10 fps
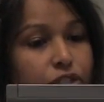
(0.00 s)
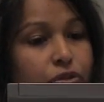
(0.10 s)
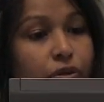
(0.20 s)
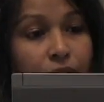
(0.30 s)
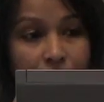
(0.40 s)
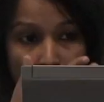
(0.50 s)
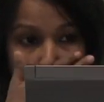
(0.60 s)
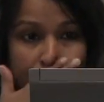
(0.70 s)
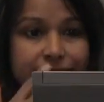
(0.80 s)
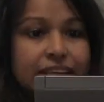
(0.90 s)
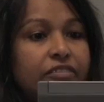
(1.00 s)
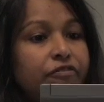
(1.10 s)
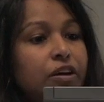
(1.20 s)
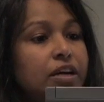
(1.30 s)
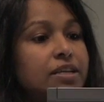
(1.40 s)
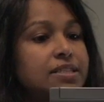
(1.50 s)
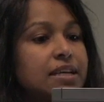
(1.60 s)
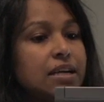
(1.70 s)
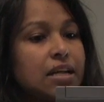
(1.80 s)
do is that first